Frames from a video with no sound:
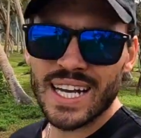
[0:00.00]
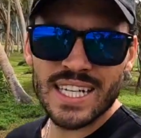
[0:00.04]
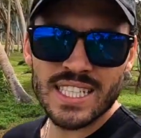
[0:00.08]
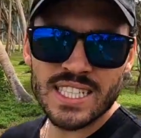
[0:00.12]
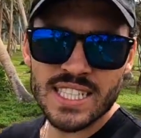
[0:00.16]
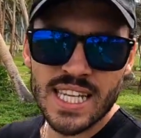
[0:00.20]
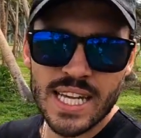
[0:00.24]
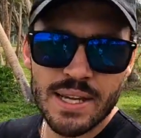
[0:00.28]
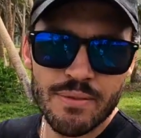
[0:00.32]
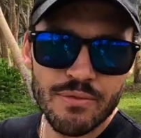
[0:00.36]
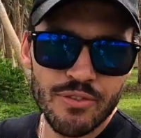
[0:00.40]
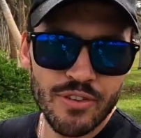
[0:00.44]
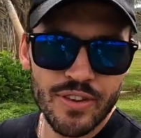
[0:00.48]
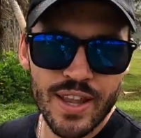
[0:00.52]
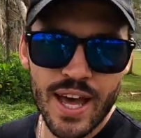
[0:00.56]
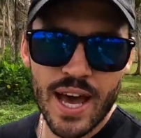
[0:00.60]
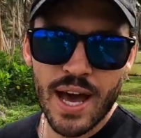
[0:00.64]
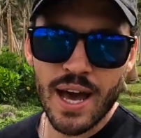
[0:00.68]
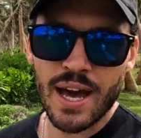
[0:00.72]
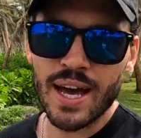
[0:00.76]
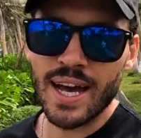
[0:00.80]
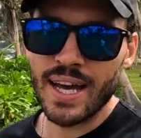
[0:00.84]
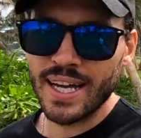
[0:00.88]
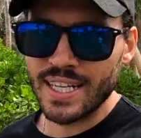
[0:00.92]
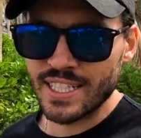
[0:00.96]
gotta save for
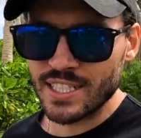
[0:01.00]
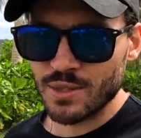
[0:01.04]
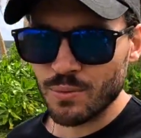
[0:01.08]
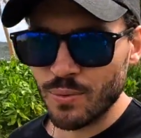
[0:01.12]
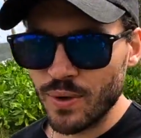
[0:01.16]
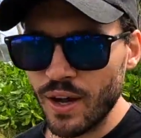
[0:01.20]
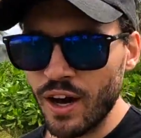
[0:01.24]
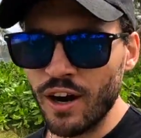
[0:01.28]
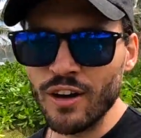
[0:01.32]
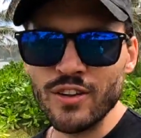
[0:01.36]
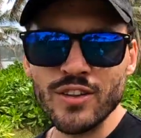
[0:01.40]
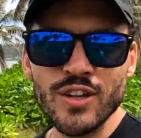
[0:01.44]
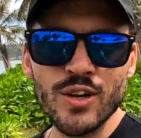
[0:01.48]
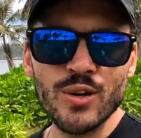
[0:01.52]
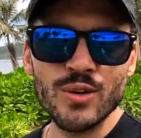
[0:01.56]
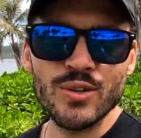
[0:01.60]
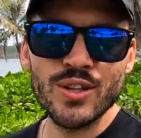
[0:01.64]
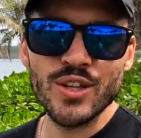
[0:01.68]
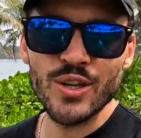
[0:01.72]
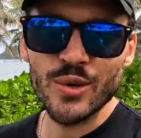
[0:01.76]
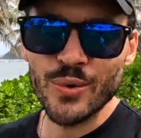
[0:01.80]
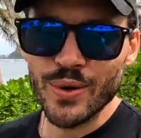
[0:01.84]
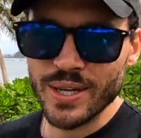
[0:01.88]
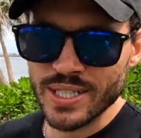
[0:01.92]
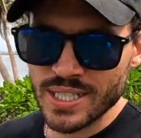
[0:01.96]
that. As we all know,
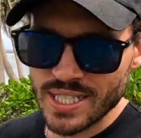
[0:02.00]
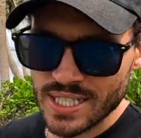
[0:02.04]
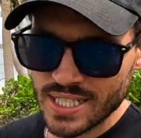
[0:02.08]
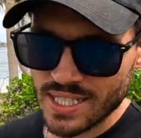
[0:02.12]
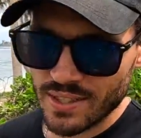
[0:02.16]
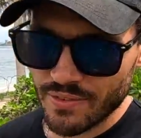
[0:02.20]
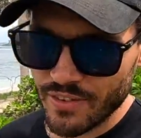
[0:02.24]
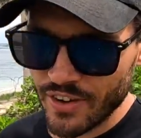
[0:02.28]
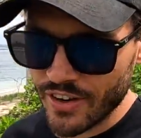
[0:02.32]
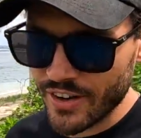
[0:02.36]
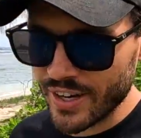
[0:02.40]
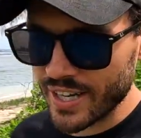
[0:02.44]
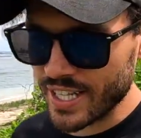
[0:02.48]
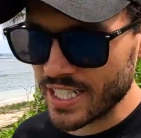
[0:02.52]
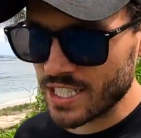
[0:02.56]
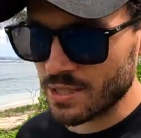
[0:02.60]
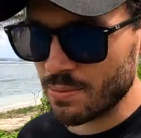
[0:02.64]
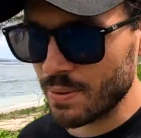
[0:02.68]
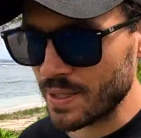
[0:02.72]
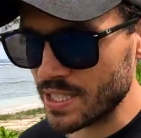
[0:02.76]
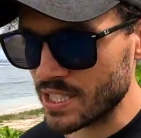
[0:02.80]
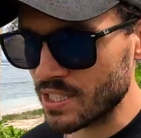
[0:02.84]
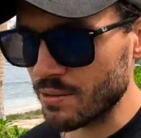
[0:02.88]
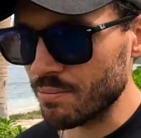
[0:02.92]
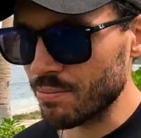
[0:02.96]
the US is a very
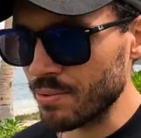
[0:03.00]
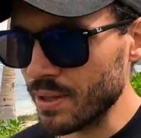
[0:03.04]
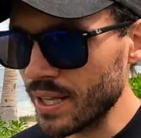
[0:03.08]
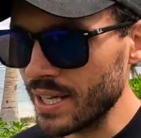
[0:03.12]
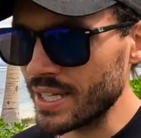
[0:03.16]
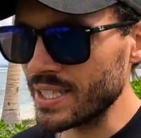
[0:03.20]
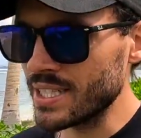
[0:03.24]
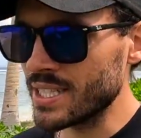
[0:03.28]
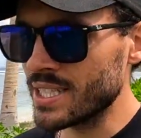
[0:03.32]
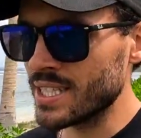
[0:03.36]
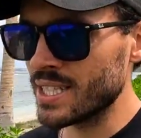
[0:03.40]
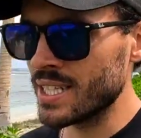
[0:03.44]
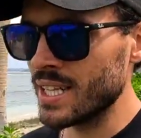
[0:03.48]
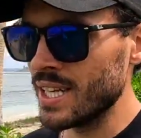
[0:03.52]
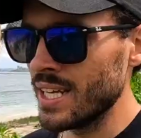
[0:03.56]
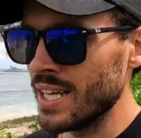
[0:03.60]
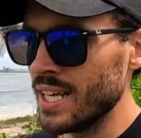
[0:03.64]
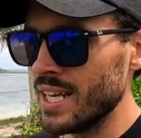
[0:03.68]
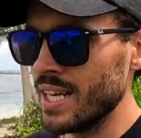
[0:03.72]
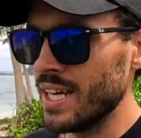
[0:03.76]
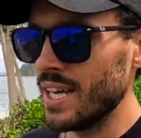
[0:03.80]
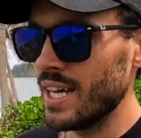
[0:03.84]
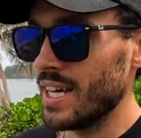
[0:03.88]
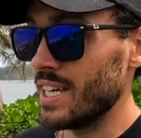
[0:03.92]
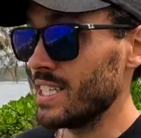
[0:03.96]
expensive place.
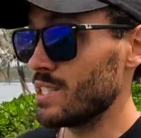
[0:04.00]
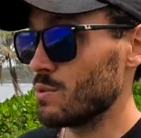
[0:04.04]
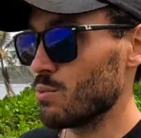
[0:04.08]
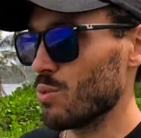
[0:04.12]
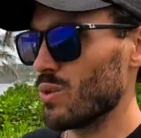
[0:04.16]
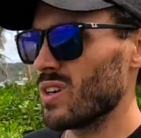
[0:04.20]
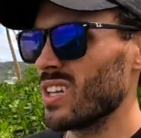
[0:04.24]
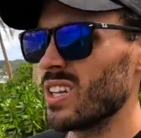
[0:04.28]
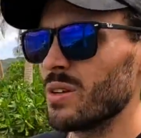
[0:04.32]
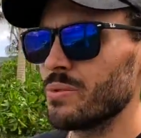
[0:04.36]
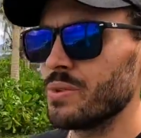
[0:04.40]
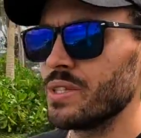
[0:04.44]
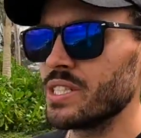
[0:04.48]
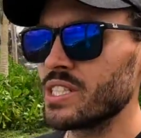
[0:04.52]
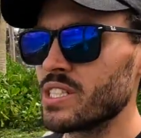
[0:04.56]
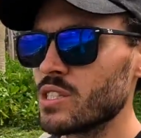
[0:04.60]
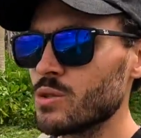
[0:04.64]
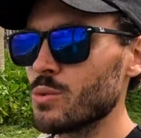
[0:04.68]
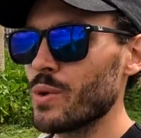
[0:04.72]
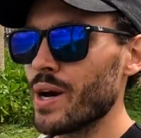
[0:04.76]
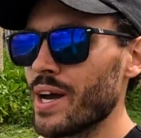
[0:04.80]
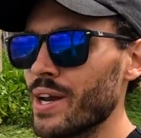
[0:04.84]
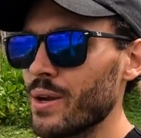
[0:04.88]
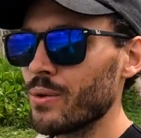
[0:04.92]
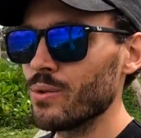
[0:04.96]
It's one of the
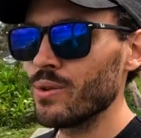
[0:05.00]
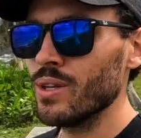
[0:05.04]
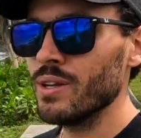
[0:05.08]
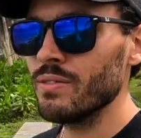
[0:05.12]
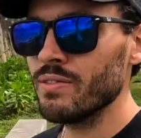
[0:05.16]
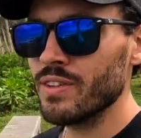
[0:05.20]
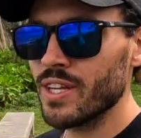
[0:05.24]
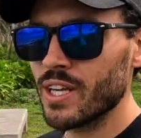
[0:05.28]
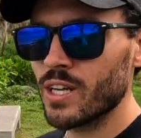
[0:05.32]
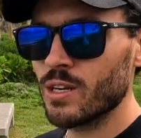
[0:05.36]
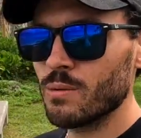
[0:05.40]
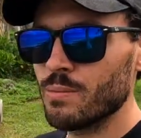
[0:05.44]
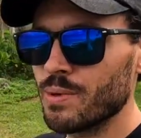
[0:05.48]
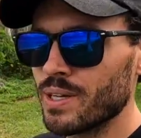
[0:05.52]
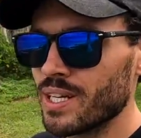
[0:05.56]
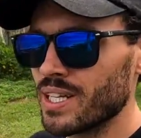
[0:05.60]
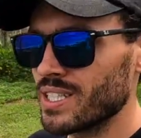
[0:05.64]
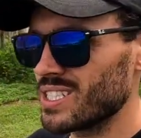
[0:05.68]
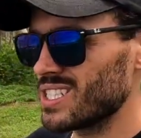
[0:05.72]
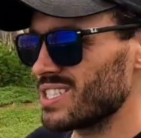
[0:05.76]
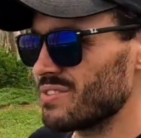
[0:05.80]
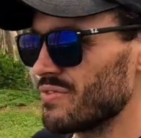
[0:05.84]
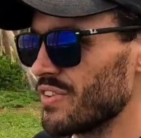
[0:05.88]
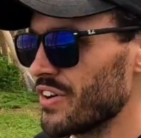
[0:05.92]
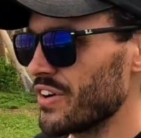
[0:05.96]
reasons why I don't live there,
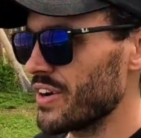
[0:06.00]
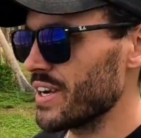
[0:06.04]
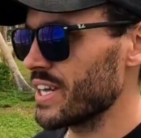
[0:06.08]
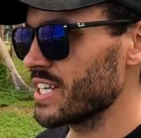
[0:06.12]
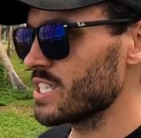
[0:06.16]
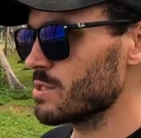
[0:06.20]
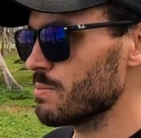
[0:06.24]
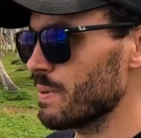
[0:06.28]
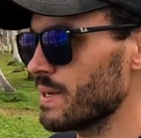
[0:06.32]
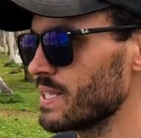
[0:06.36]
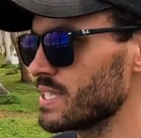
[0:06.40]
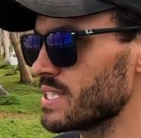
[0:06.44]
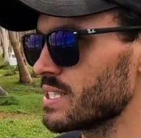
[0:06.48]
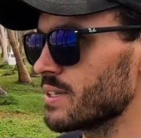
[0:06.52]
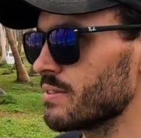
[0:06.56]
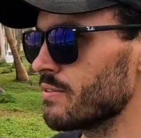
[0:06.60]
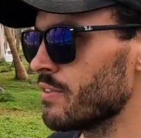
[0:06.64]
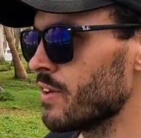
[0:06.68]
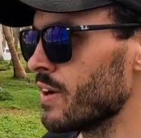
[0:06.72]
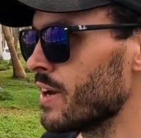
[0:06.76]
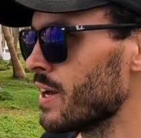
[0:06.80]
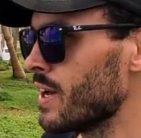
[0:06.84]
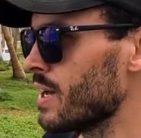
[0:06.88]
because it's very expensive,